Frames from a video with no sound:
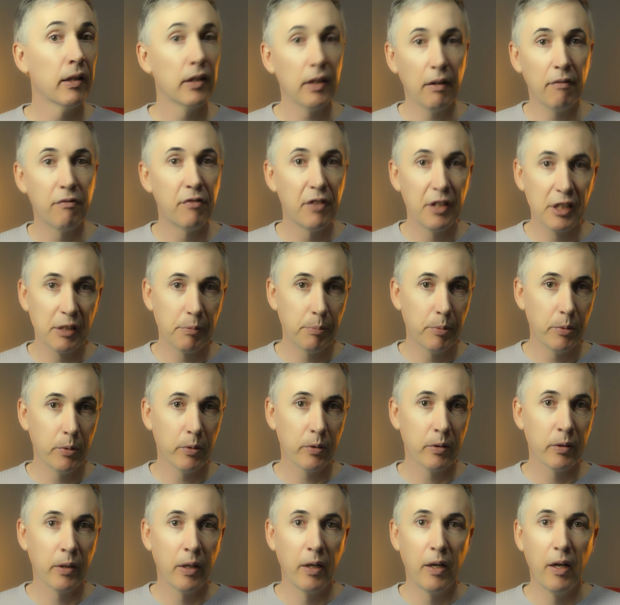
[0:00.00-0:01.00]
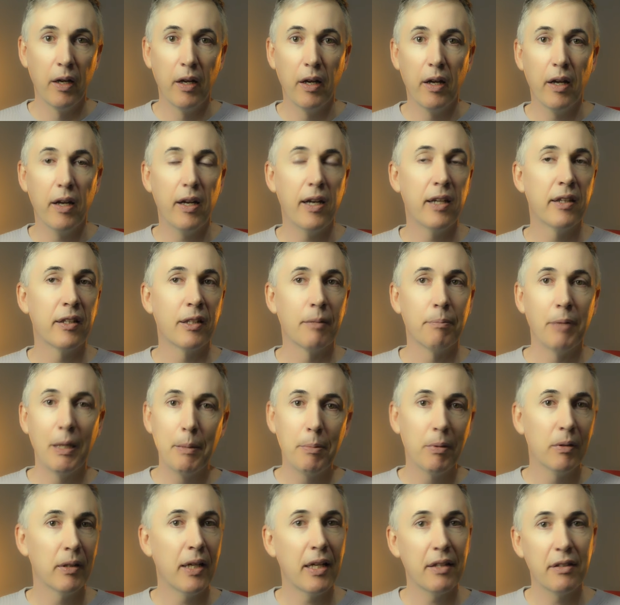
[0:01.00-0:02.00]
love this book. And there are
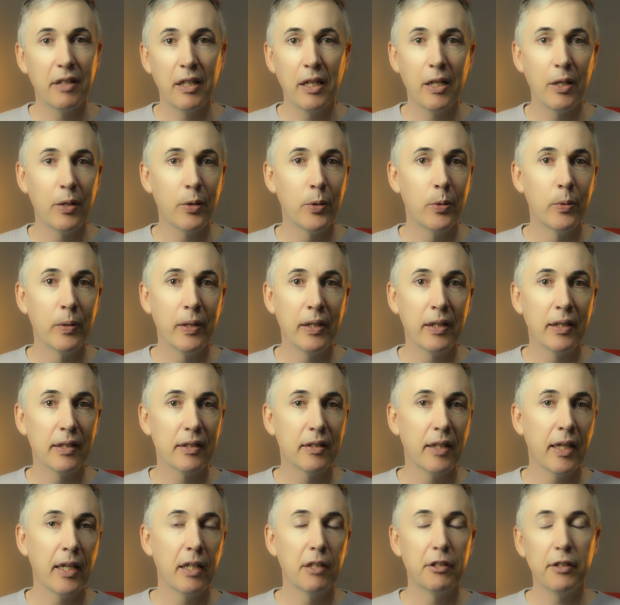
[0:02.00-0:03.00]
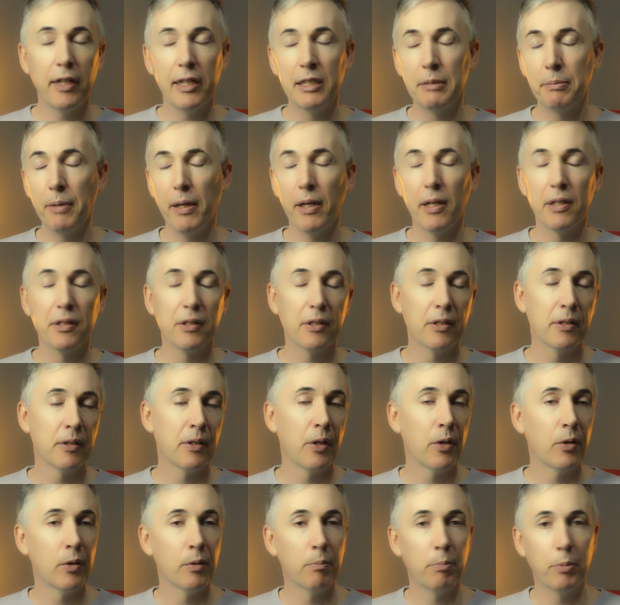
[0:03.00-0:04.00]
people out there who are going to say, James Patterson,
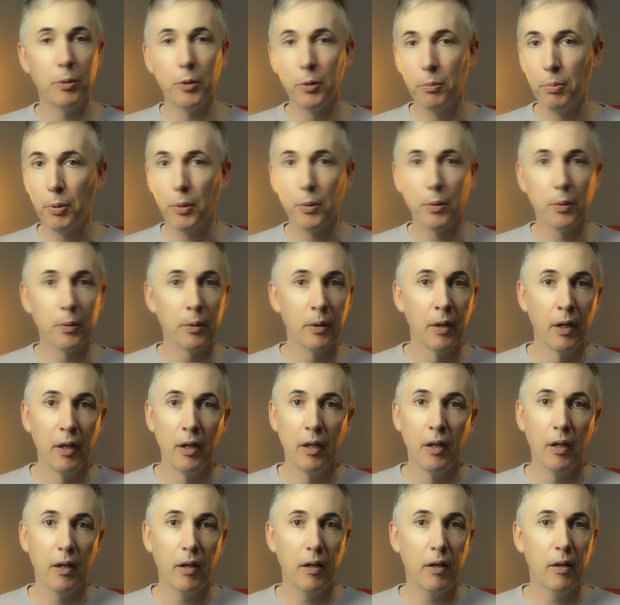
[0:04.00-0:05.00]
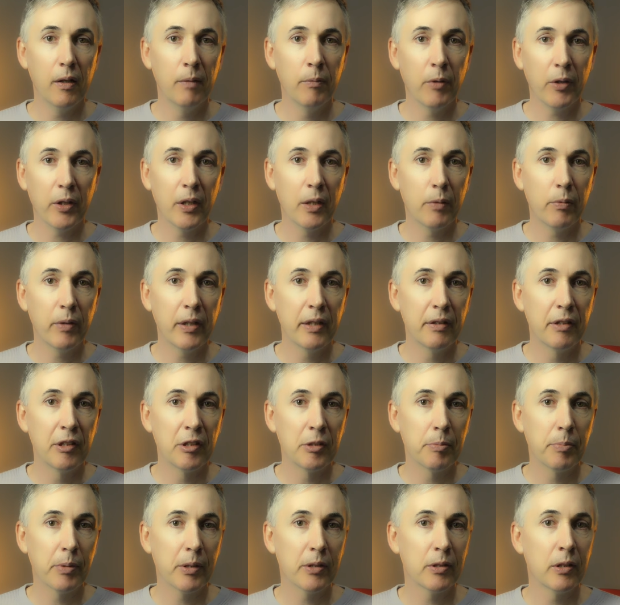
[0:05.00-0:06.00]
oh, poo-poo. I'm not going to read
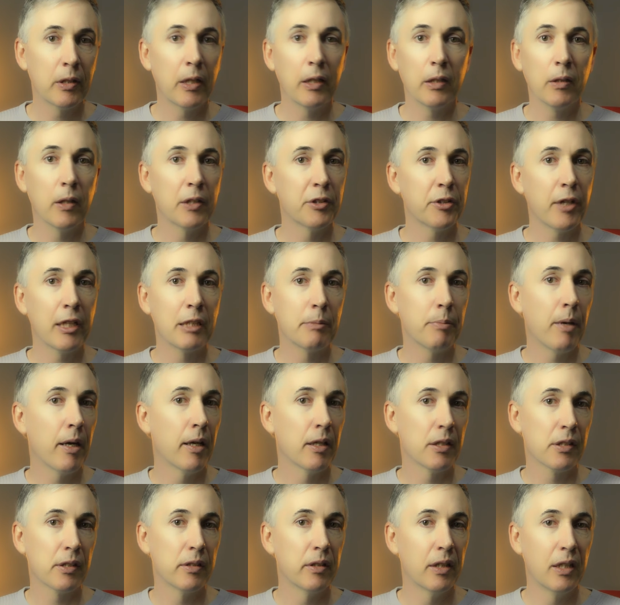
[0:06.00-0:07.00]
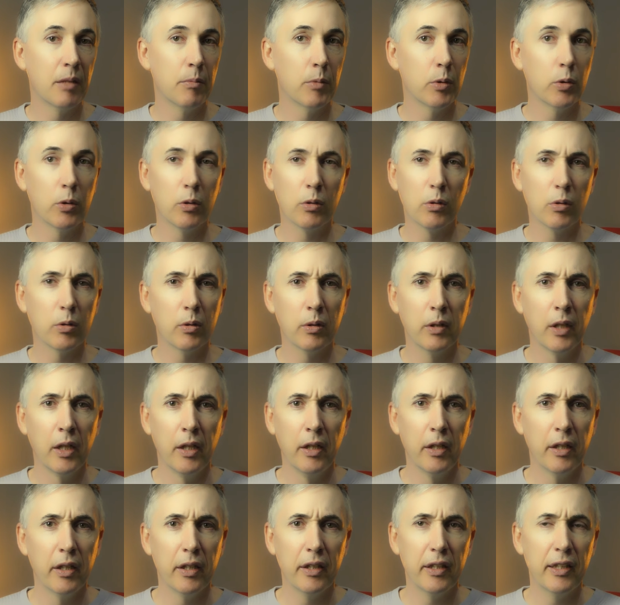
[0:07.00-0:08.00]
this because I don't like James Patterson anymore. Or
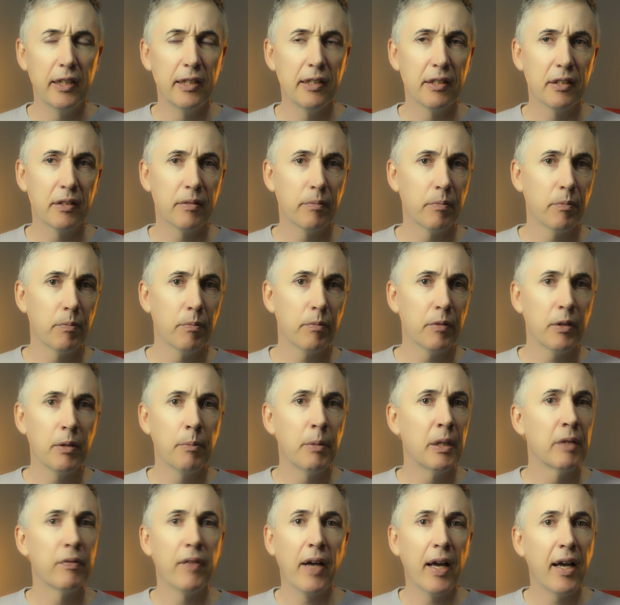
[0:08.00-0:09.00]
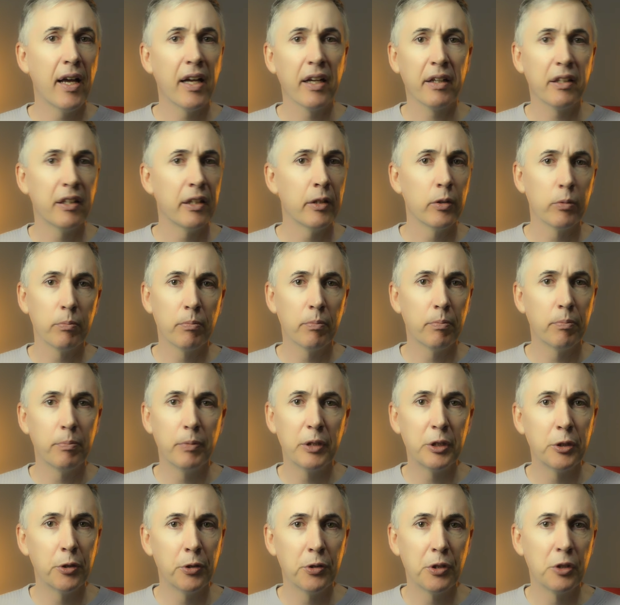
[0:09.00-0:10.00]
he's a bit of a hack. He
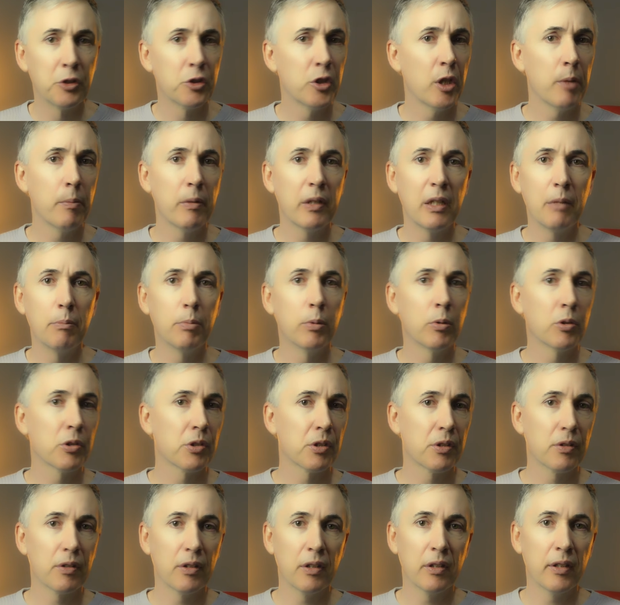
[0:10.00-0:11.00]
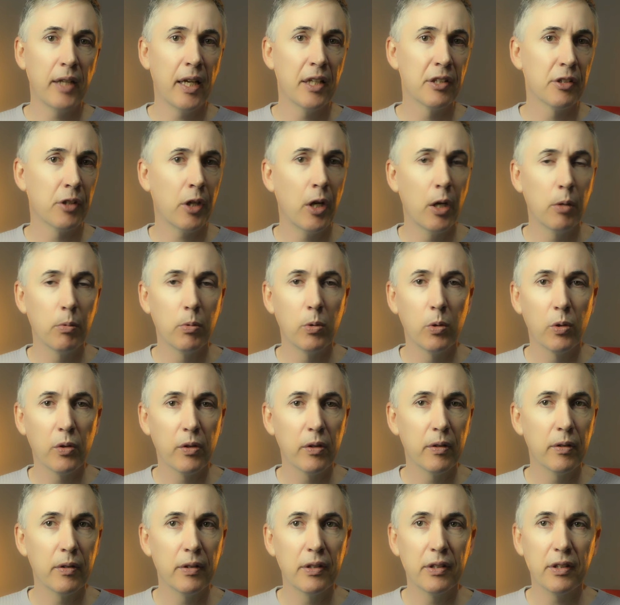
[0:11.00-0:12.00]
produces so many books and has
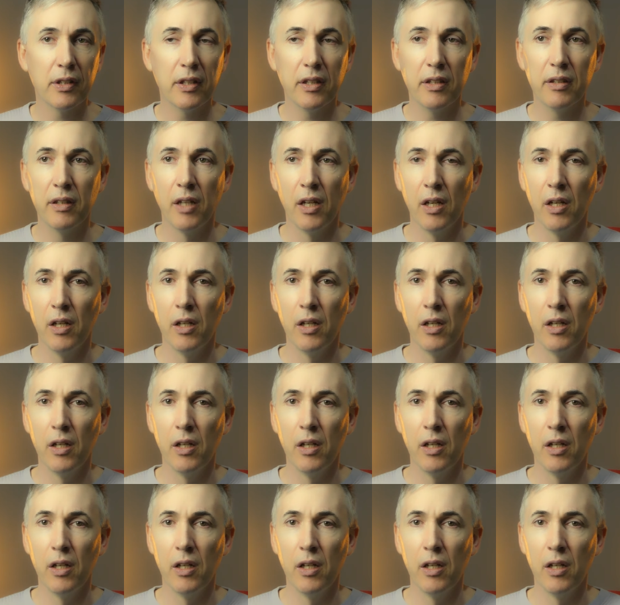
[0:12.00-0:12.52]
co-authors. And